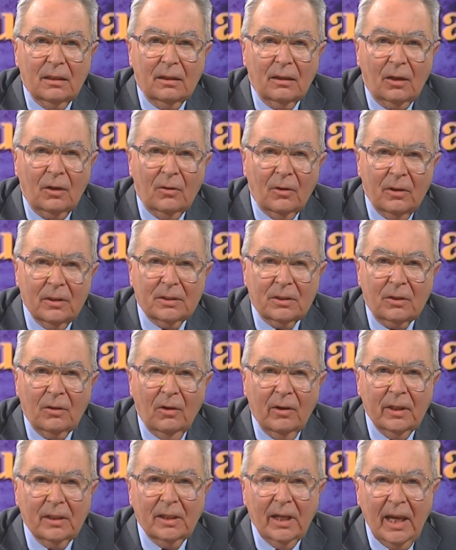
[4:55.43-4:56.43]
the court's
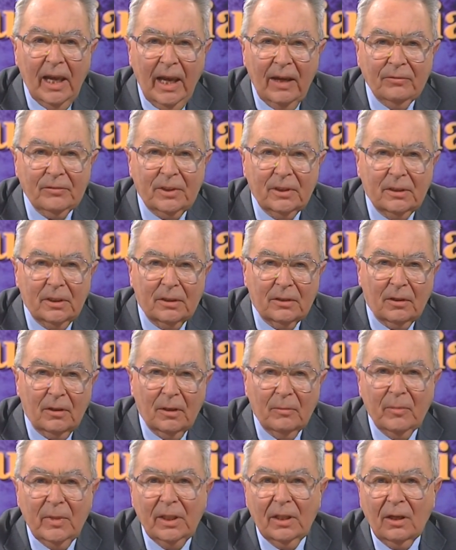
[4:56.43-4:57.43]
going to have to
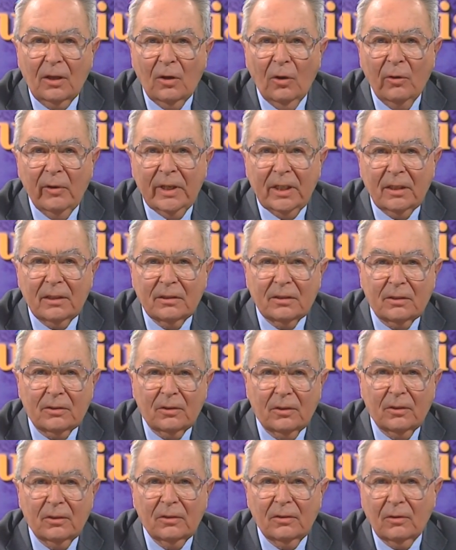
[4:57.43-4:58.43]
determine the going
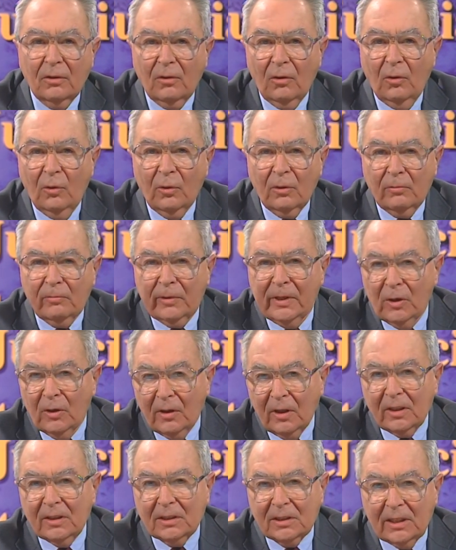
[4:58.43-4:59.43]
concern or, or
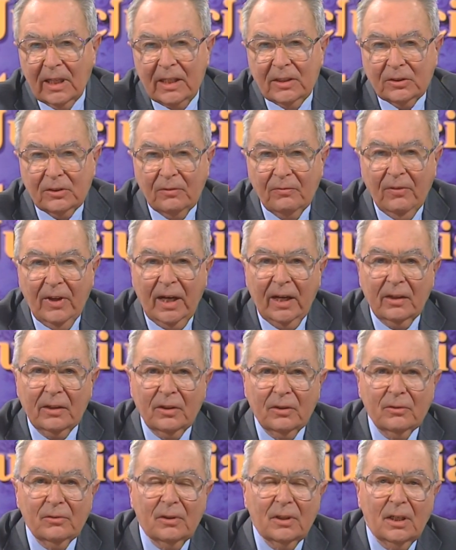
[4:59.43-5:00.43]
reorganization
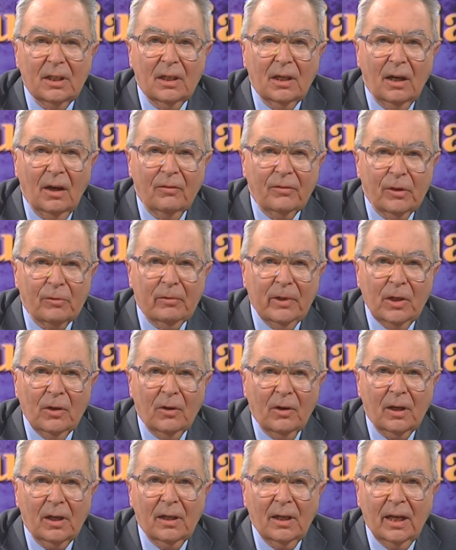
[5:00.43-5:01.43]
value of the
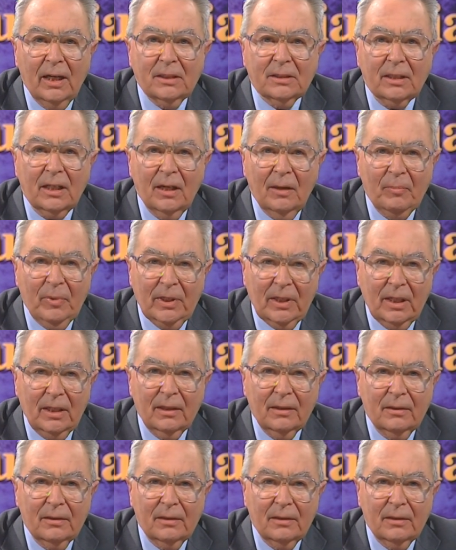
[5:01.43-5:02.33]
reorganized company.